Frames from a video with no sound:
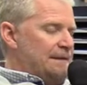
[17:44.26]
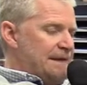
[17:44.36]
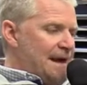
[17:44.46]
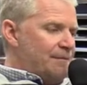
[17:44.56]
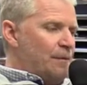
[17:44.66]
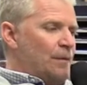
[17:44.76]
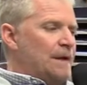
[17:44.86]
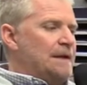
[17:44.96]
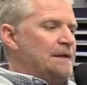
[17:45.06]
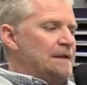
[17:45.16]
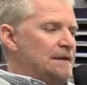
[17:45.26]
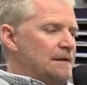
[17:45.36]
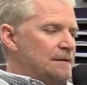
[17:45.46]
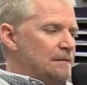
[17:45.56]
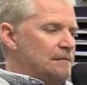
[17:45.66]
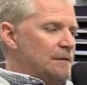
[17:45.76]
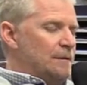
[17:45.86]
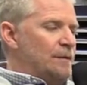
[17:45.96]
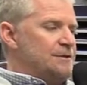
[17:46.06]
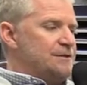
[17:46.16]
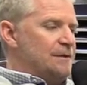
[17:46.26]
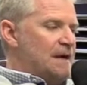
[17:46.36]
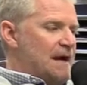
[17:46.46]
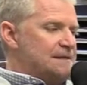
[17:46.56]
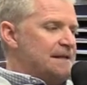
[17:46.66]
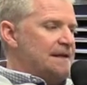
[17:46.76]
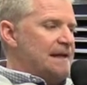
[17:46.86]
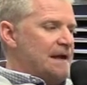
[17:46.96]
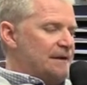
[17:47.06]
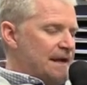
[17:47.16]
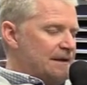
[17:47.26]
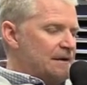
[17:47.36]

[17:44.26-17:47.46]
that point, when Richard and I sat down and had a